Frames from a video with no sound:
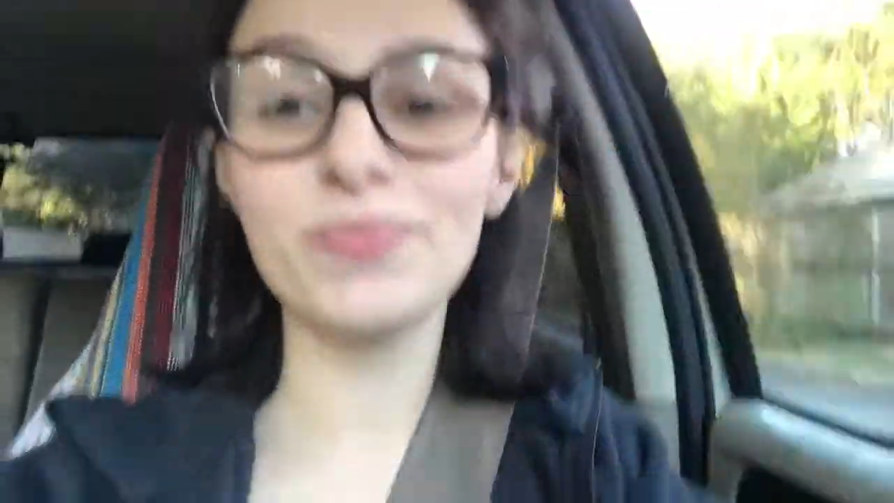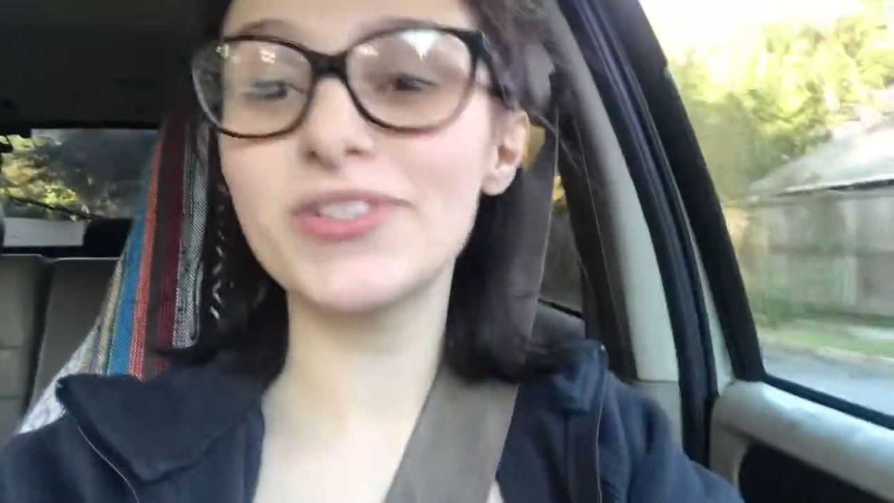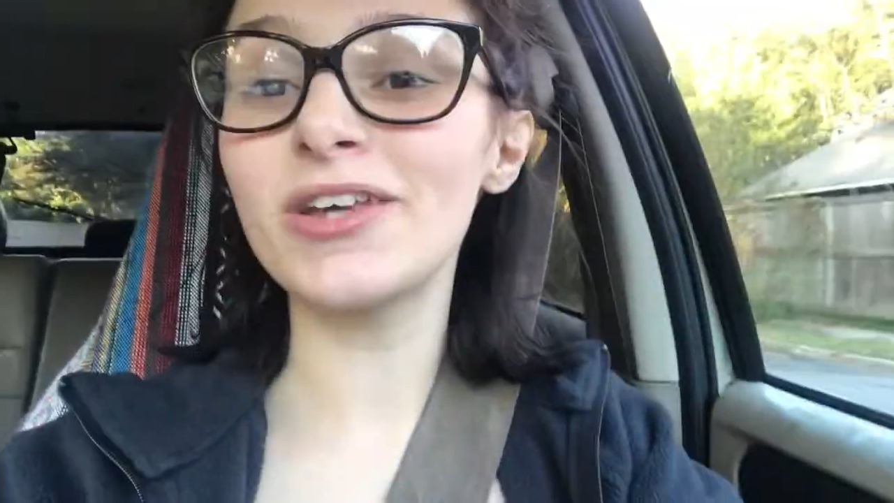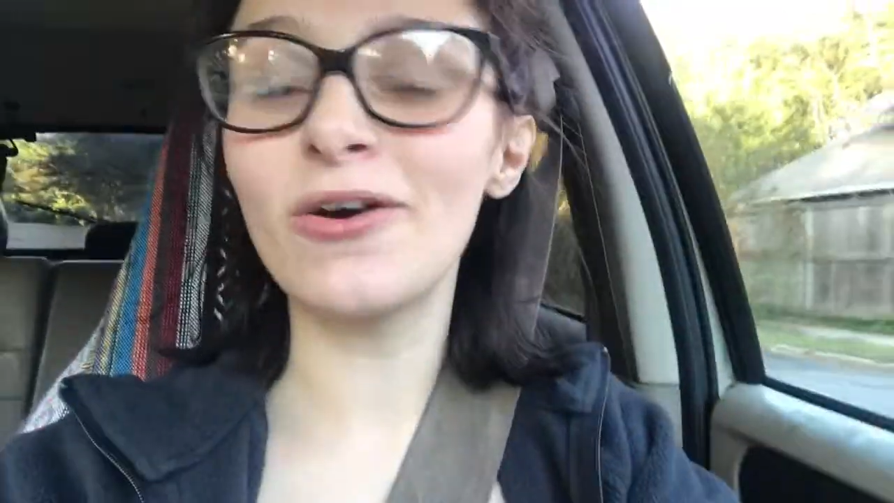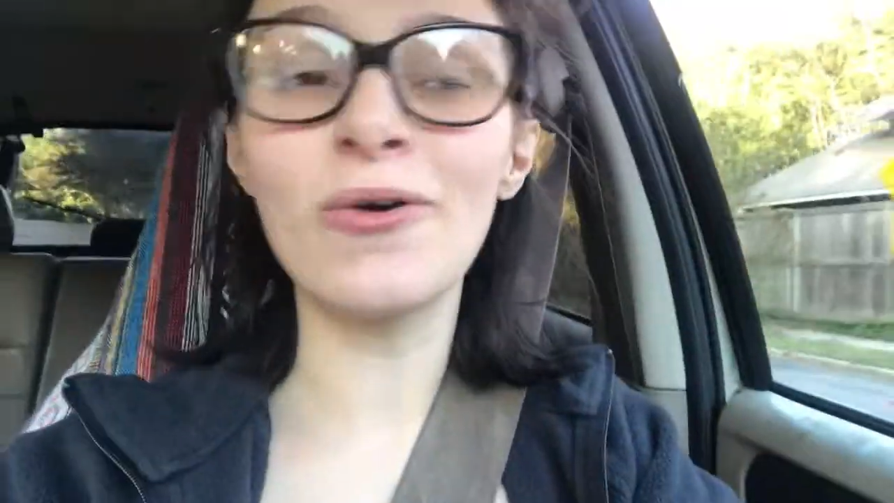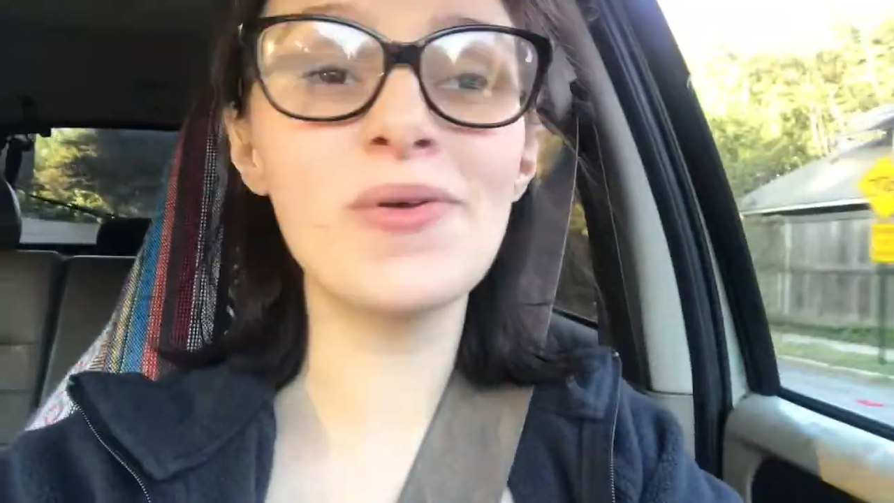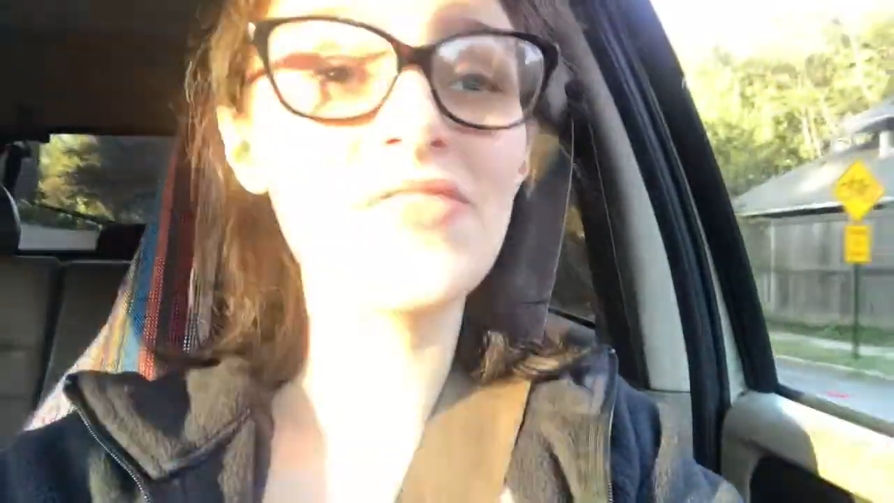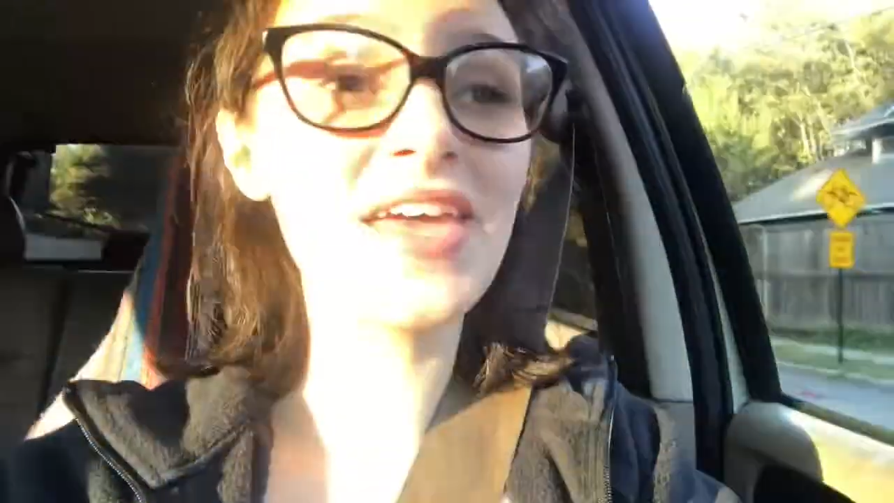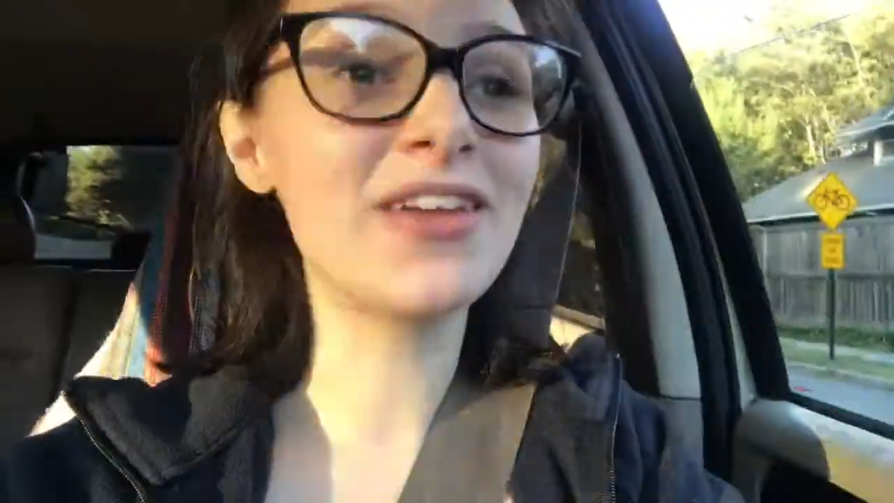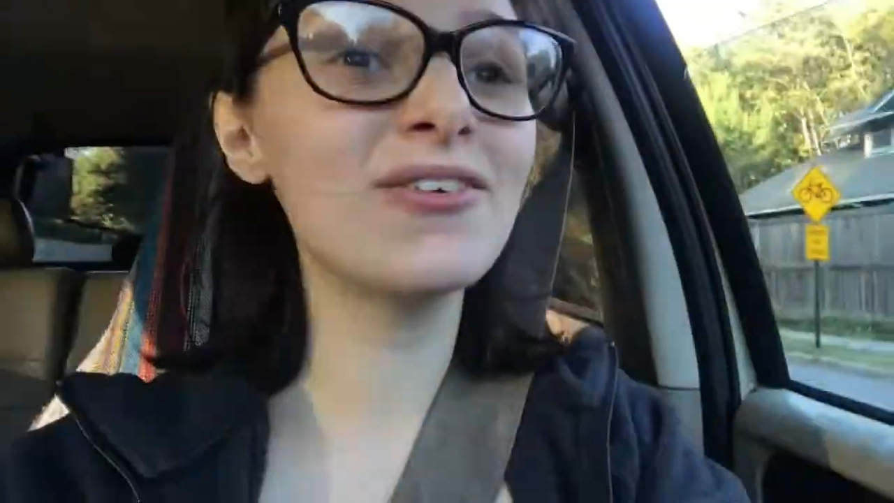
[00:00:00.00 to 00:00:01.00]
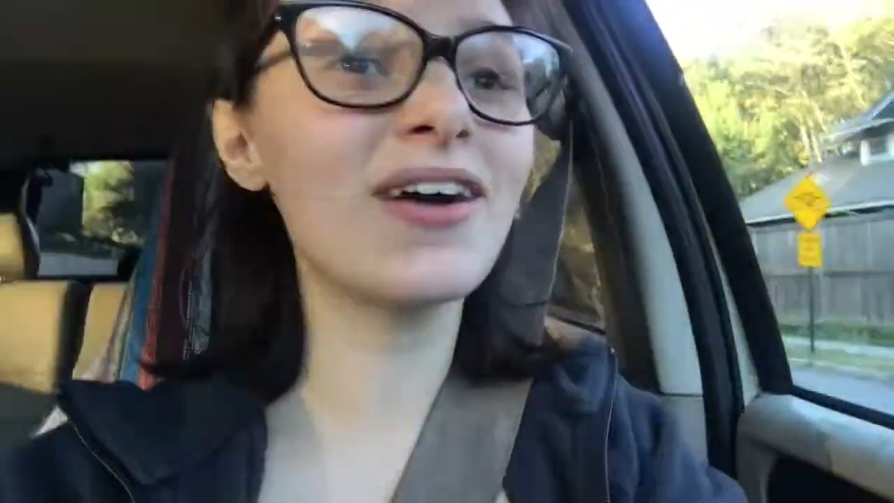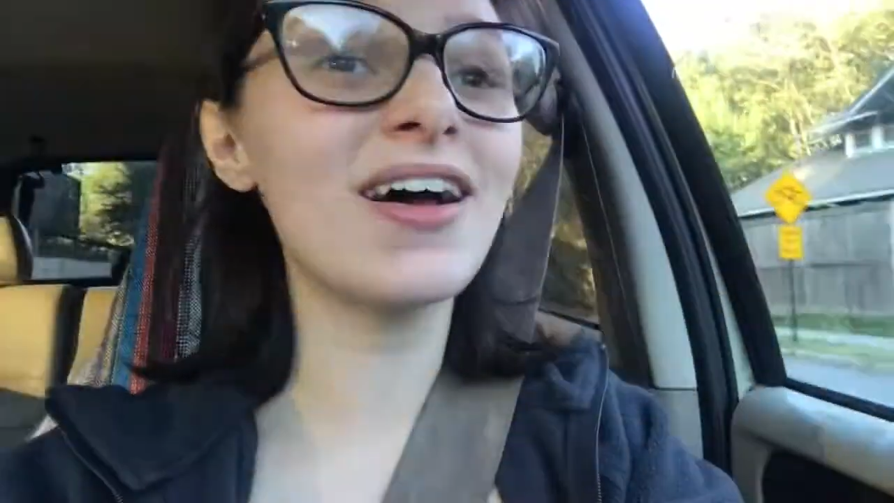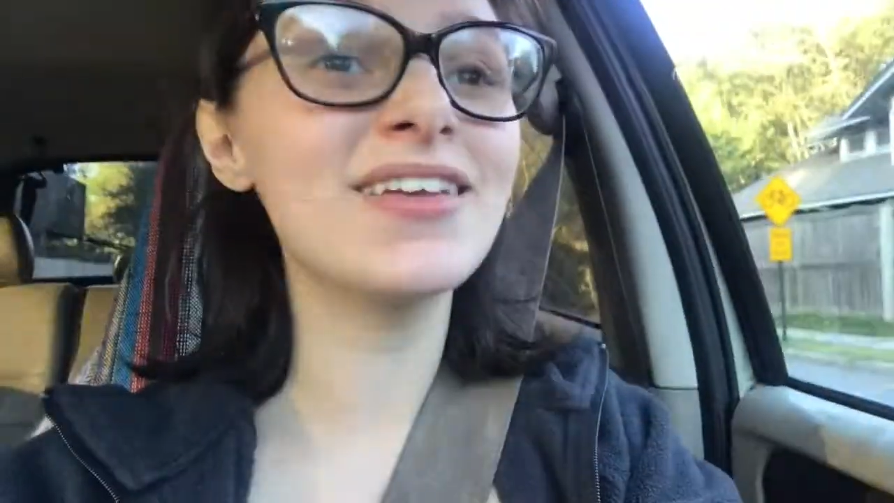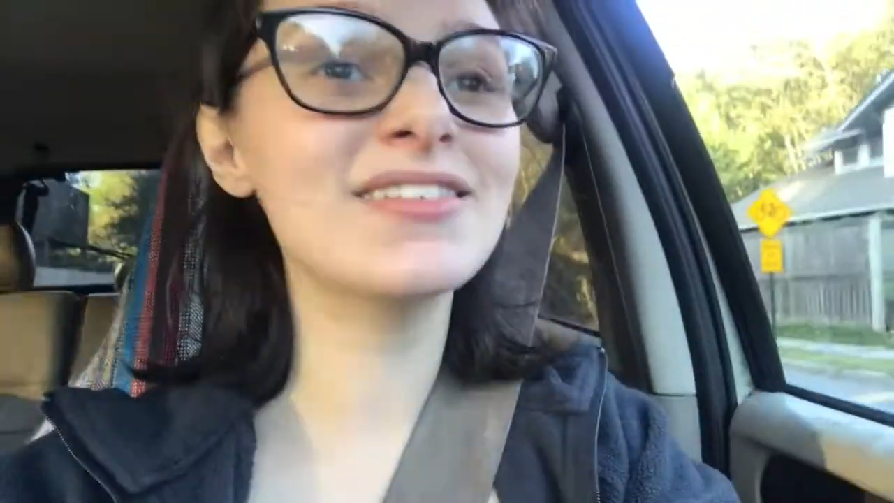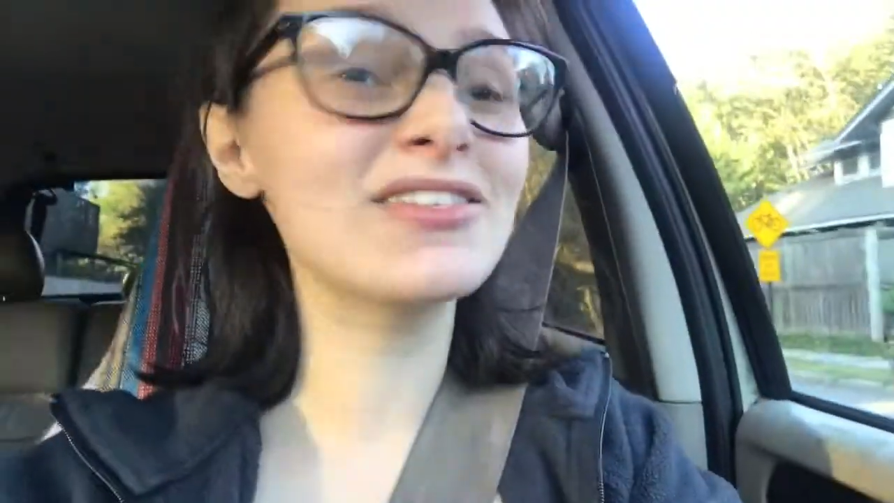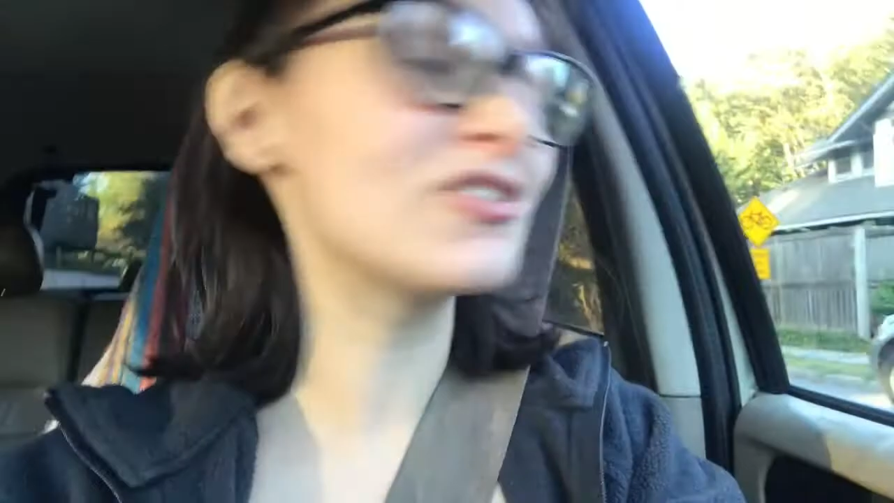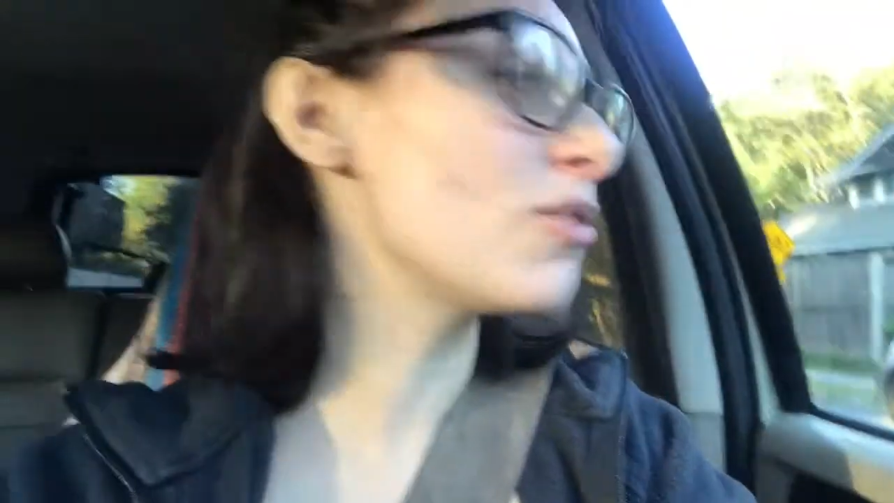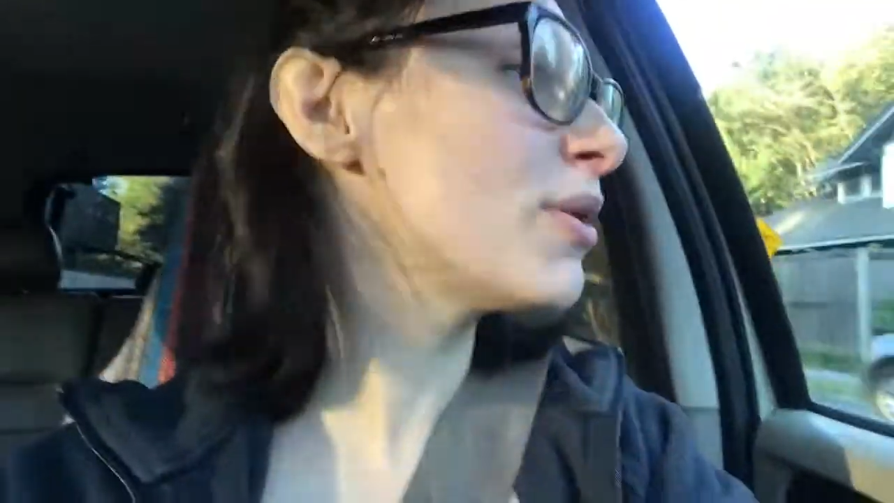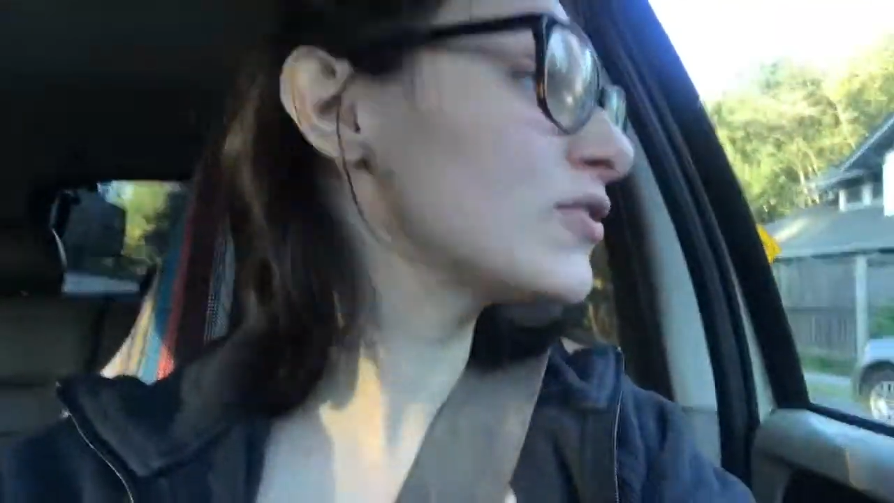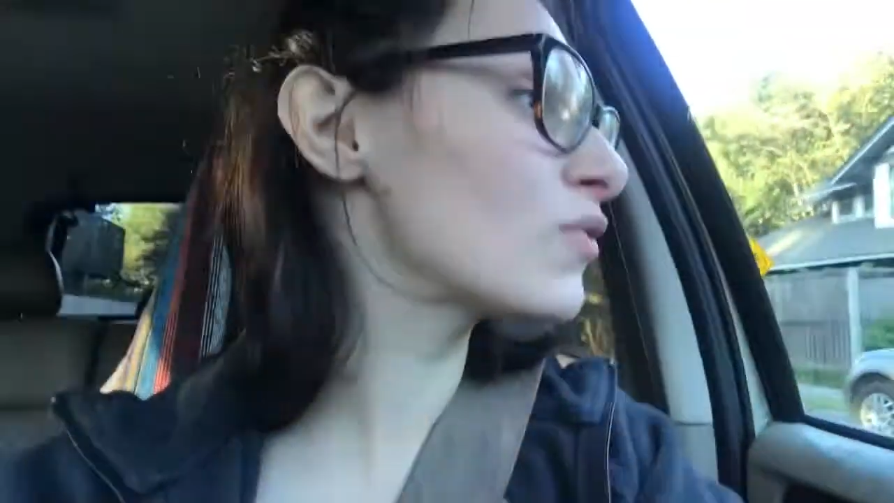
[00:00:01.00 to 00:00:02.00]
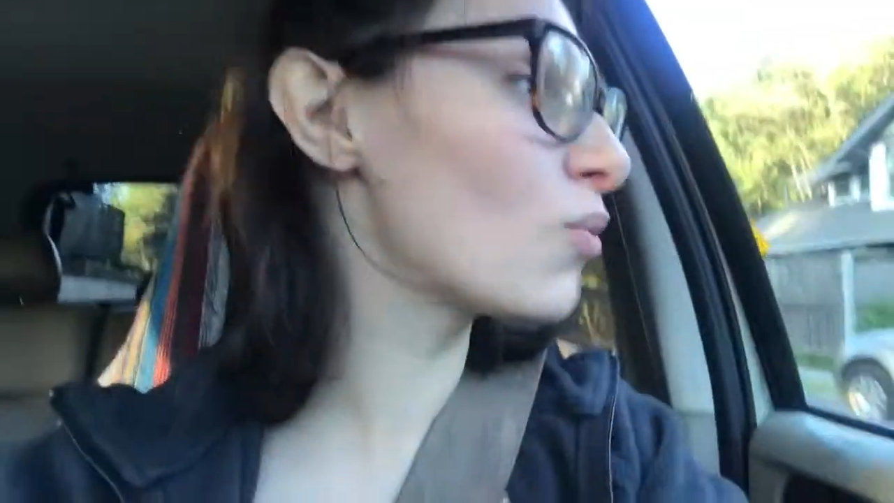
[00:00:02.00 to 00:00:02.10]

So thank you guys so much for